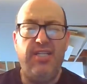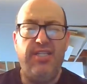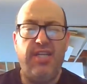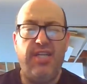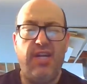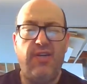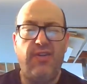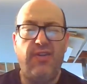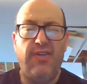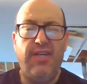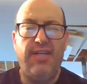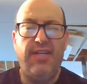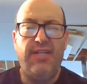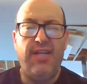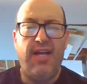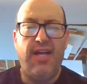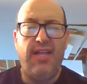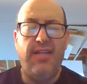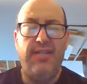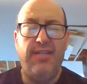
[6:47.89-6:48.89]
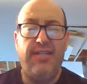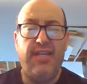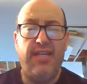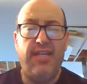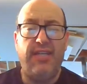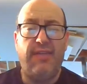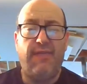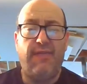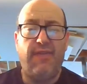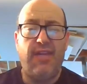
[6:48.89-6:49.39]
generally acknowledged
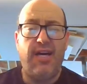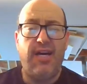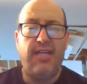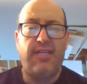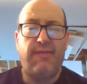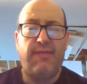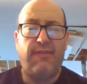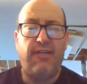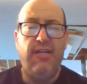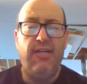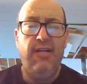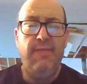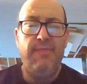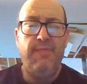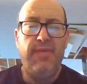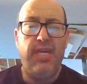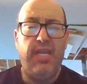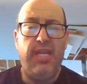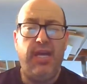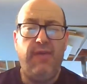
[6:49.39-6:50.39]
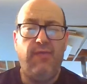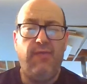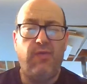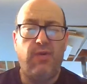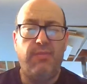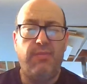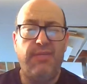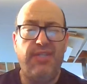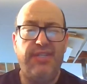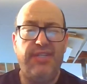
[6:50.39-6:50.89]
as a philosopher in a
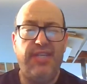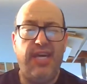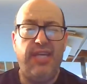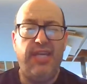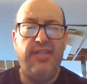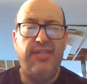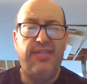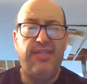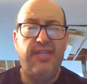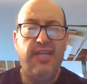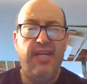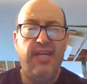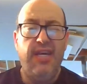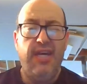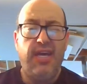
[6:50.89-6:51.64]
formal sense.